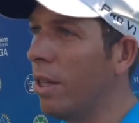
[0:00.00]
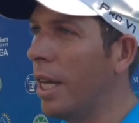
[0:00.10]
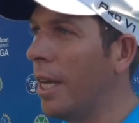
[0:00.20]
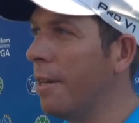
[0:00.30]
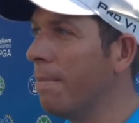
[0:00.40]

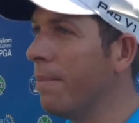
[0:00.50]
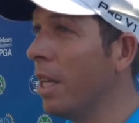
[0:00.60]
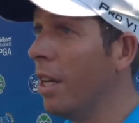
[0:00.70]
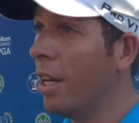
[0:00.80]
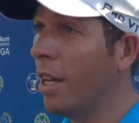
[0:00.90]
Um,
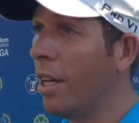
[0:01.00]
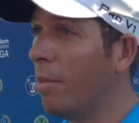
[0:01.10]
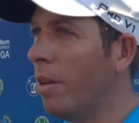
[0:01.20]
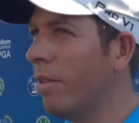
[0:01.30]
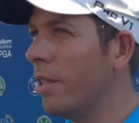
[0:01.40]
a little
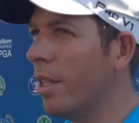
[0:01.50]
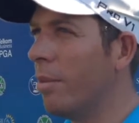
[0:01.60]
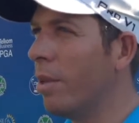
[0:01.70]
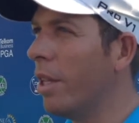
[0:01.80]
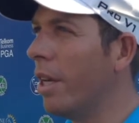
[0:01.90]
bit of a
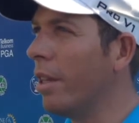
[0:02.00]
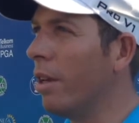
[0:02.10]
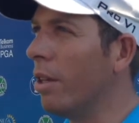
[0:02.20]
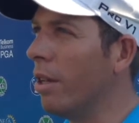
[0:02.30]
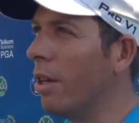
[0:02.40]
stumble there
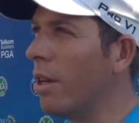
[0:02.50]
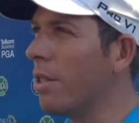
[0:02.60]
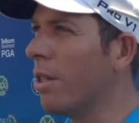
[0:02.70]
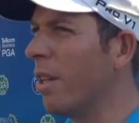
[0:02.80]
on the last.